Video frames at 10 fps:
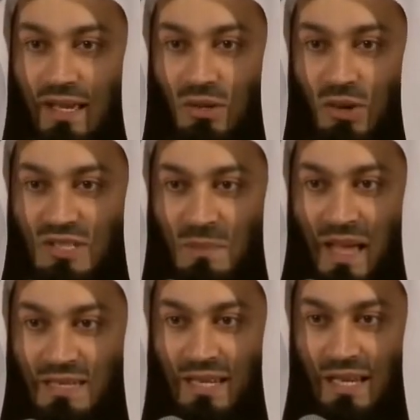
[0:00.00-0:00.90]
it
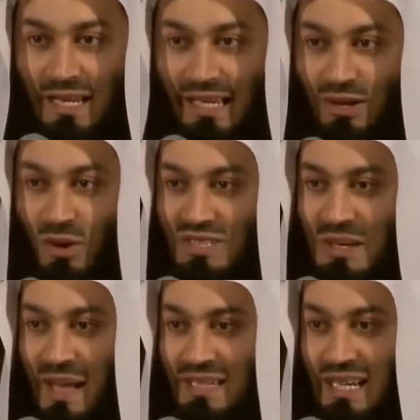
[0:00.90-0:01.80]
automatically,
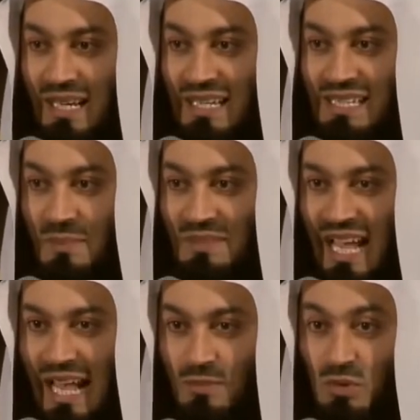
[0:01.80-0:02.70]
automatically
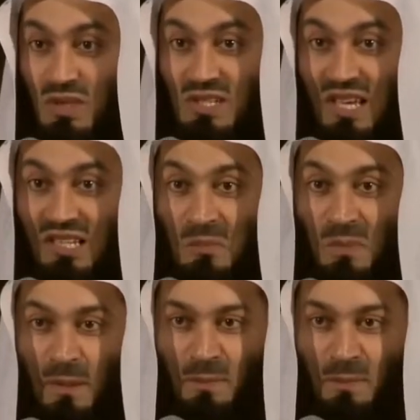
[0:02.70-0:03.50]
sometimes with certain